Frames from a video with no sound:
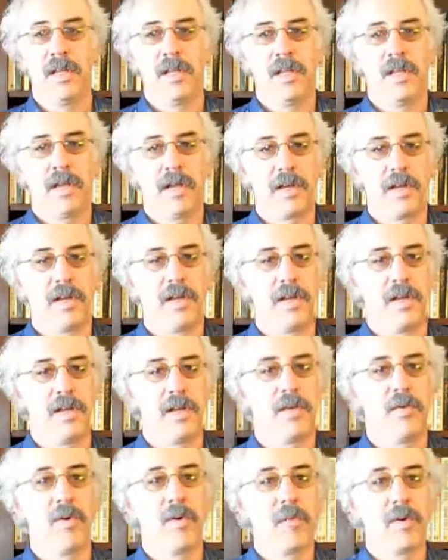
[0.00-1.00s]
that you
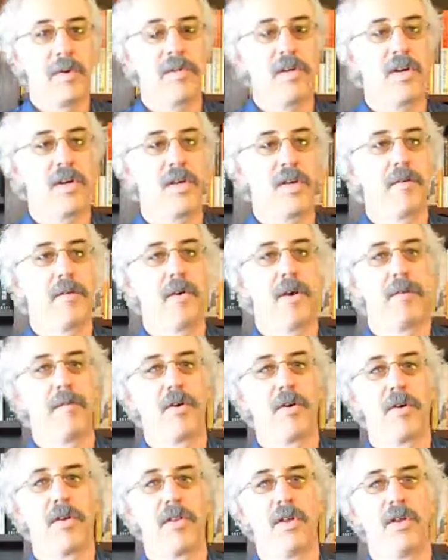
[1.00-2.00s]
need. And we'll be talking about
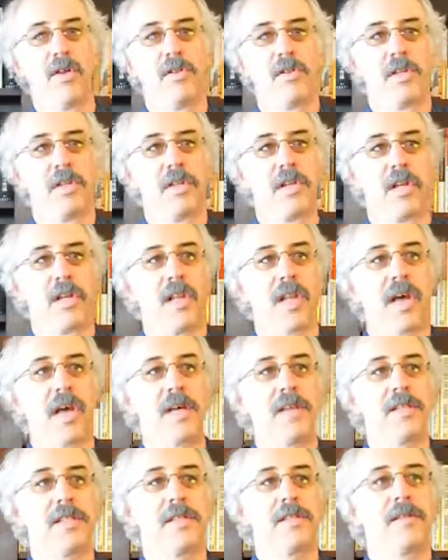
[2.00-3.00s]
more of those in the
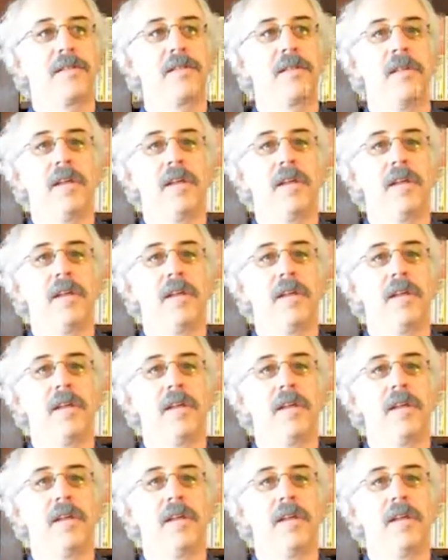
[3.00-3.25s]
class.